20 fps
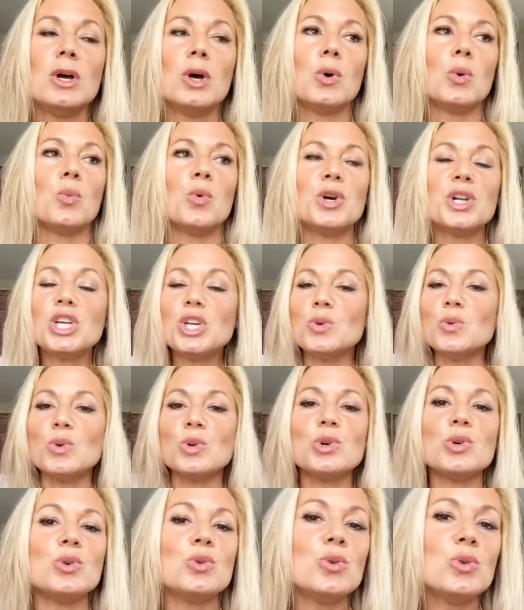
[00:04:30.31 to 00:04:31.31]
What do you
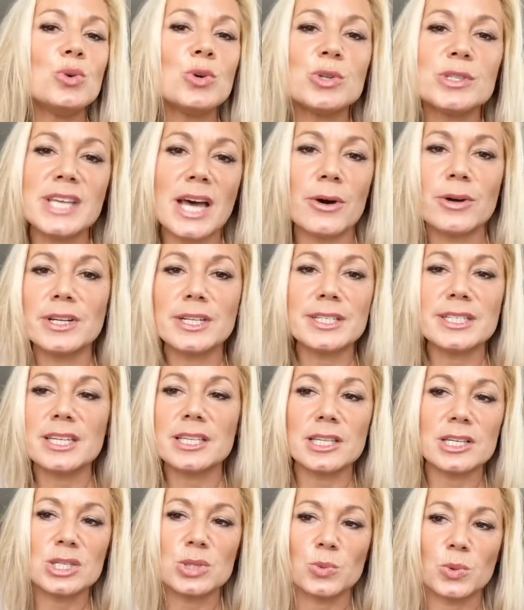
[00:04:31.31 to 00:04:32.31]
ooze out into
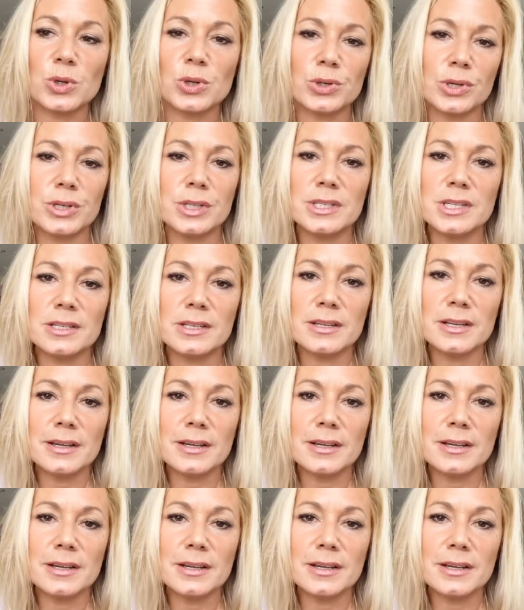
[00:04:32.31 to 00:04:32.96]
this world?